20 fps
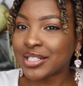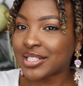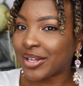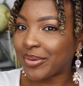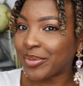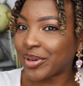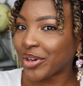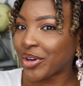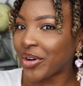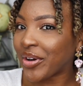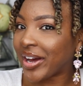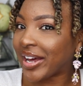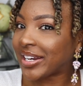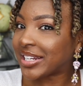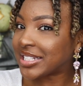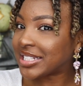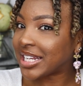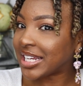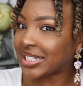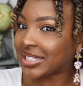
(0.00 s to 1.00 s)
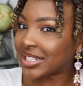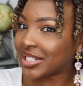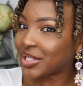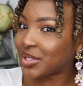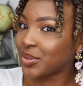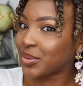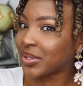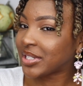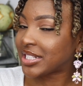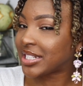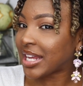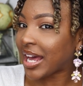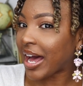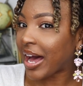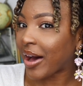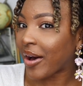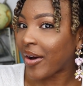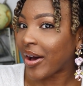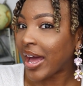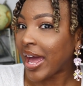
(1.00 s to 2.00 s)
So I'm gonna go ahead and take these twists
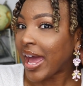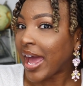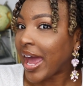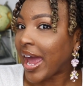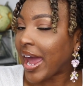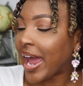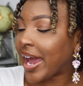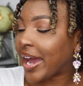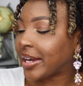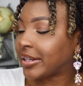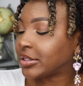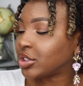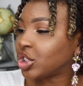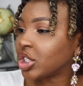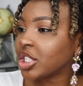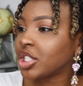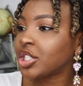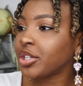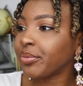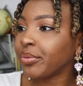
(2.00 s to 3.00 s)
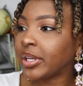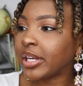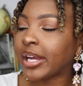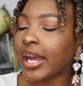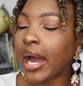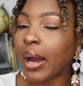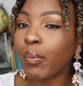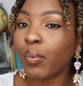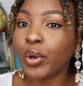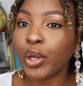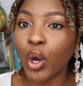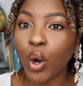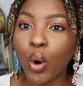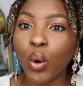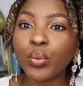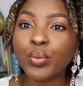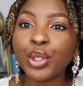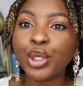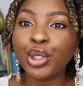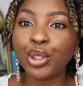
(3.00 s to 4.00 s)
out. And just to recap, we
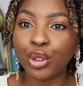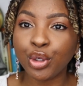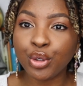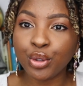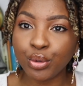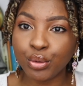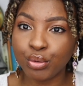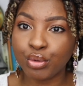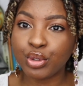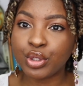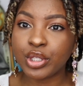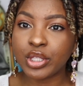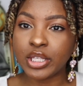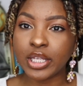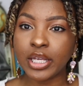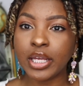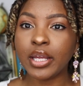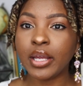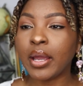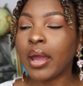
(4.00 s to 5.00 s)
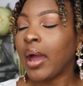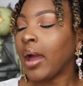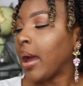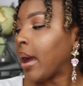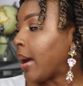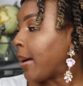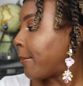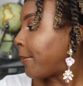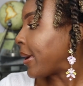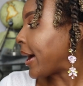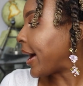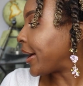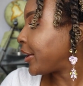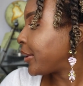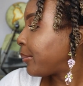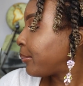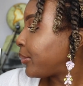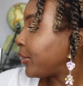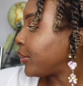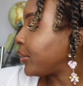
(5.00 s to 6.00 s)
only used the
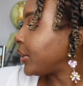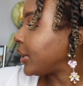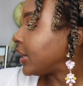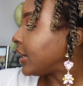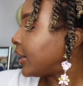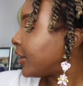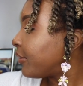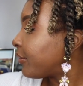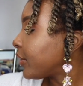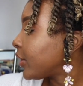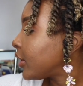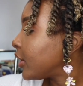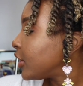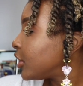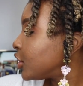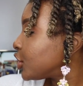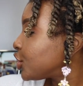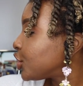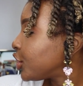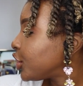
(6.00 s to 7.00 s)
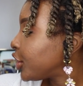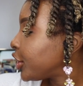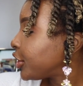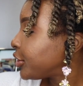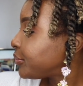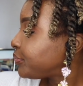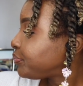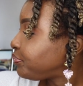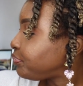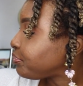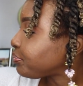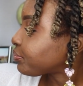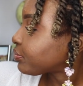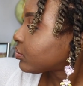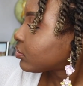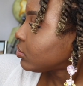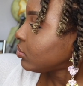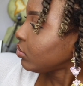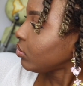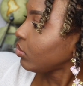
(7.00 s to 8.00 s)
Pattern Beauty leave-in conditioner
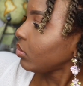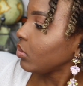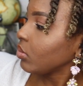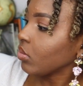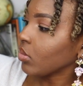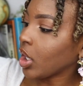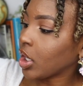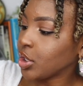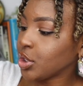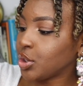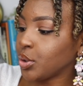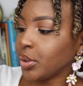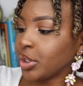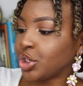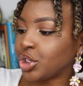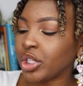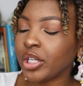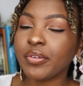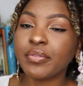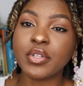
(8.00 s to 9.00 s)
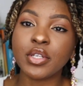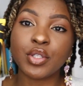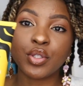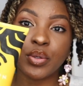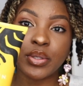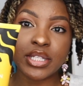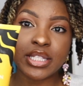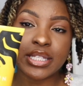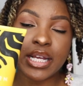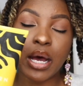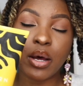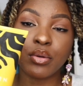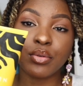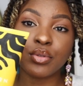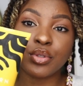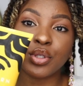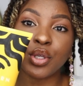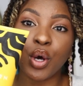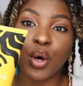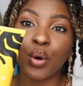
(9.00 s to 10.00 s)
to achieve this twist out.
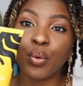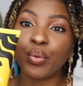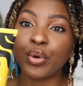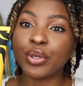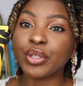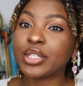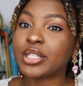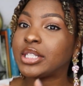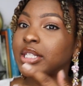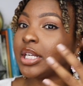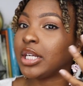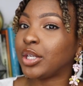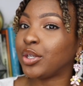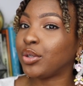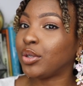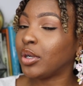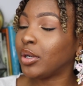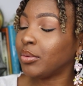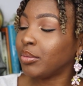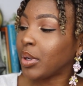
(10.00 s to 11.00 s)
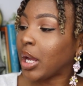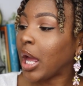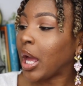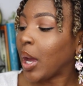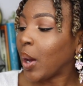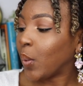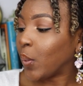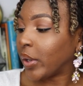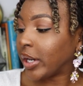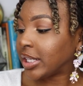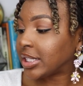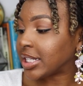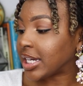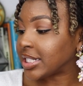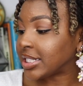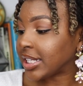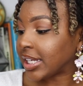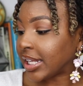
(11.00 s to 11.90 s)
So we'll see, you know, what it does.